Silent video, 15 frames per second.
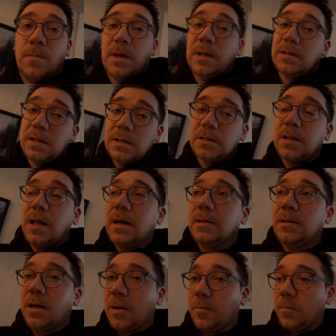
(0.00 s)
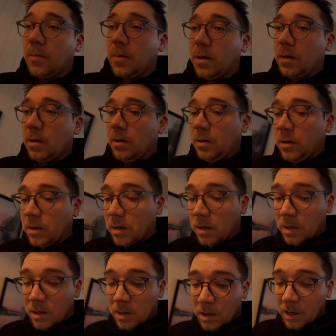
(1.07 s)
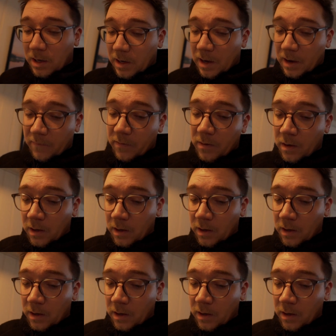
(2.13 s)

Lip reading: And since last time I have